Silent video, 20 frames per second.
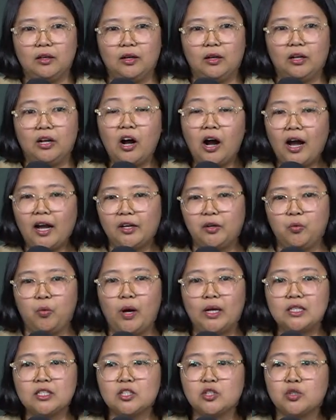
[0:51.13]
God
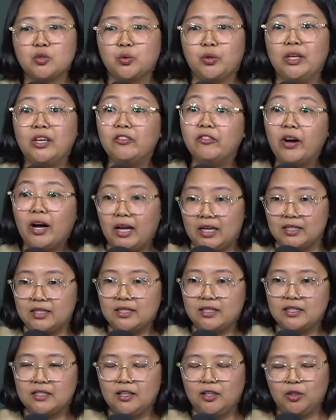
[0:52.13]
wants to give
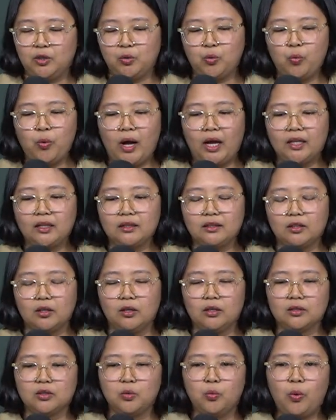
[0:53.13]
us, to want
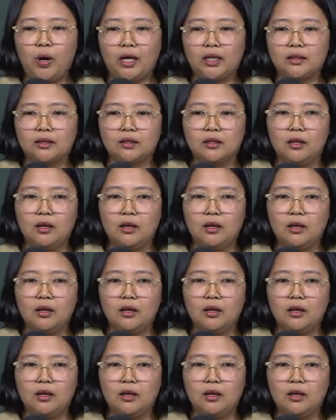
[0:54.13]
uh, to what